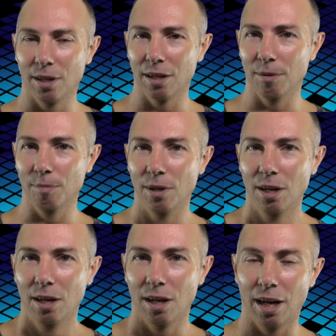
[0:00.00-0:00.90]

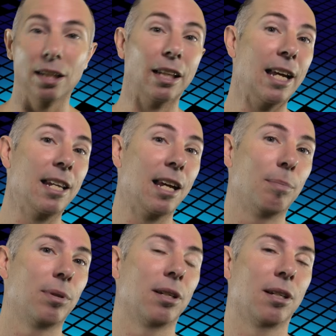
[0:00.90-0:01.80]
I had a lady
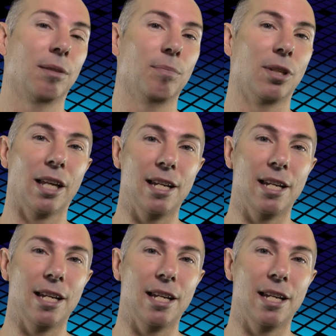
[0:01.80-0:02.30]
up, the